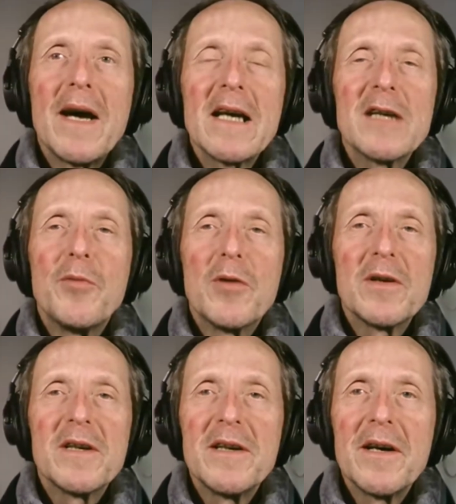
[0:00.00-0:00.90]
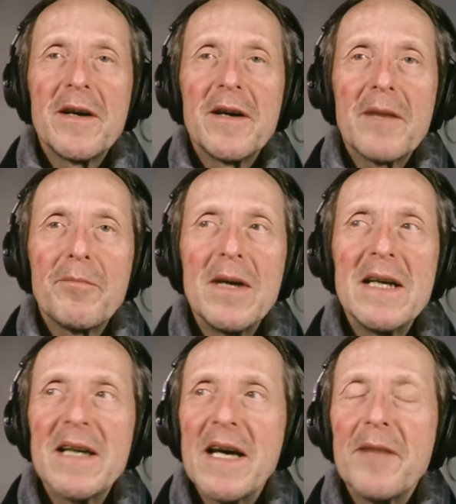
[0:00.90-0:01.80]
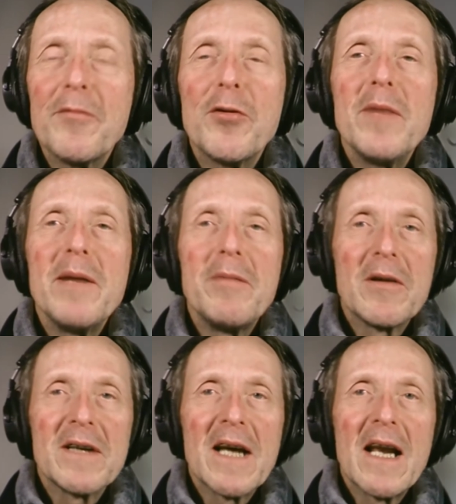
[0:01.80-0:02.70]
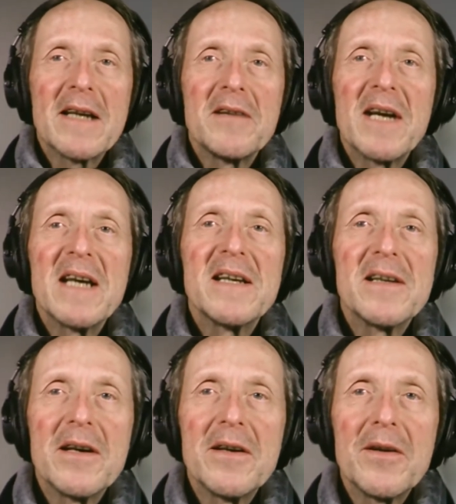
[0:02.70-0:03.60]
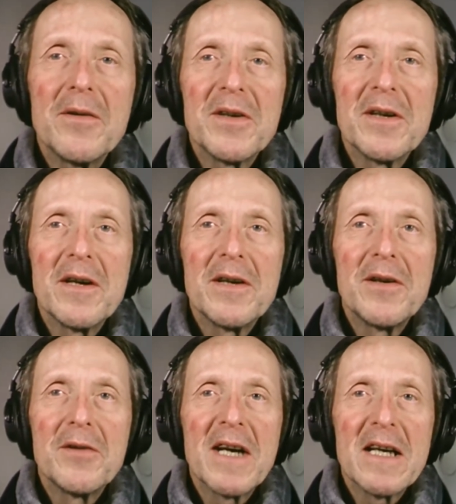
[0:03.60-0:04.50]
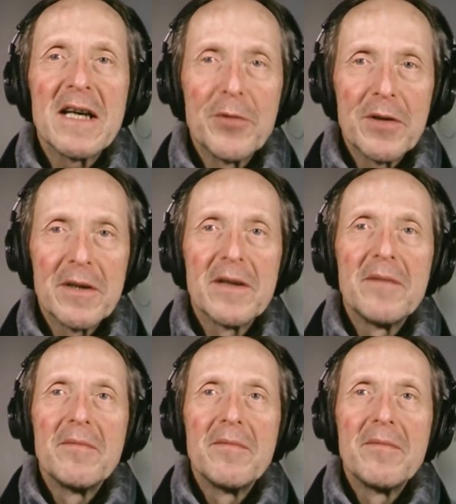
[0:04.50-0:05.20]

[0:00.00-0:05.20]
exports, please send them to me because I like to test those exports.